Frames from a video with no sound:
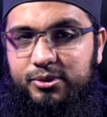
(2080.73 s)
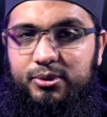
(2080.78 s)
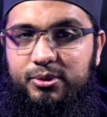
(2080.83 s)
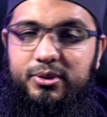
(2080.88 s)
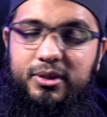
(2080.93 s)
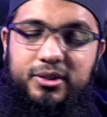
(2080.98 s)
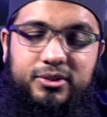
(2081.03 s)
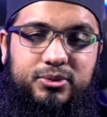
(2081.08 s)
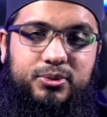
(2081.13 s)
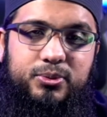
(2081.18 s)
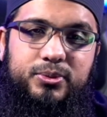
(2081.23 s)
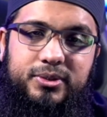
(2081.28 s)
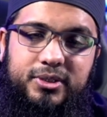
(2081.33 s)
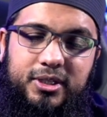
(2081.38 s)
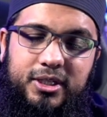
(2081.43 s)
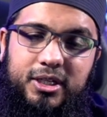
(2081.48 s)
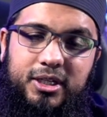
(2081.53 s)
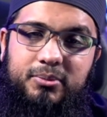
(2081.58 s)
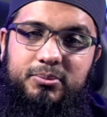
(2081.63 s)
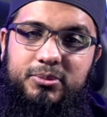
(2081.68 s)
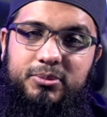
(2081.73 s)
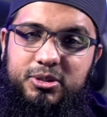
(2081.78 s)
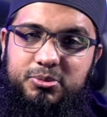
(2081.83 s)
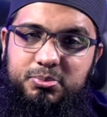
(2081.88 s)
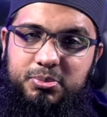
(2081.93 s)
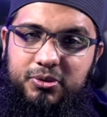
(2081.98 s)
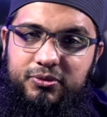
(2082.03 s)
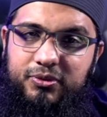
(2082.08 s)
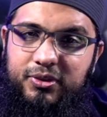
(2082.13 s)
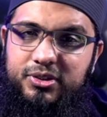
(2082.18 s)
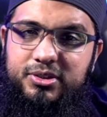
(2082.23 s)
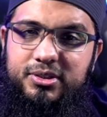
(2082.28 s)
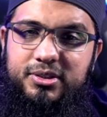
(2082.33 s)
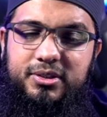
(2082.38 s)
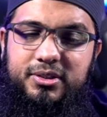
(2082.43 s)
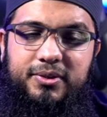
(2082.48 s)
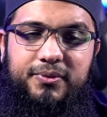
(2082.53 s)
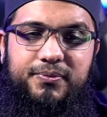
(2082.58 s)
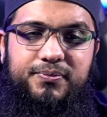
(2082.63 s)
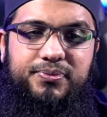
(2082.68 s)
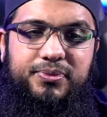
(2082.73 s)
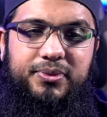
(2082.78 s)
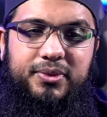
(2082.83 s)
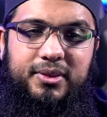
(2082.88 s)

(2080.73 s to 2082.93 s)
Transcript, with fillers: So Rizqun Kareem, this provision,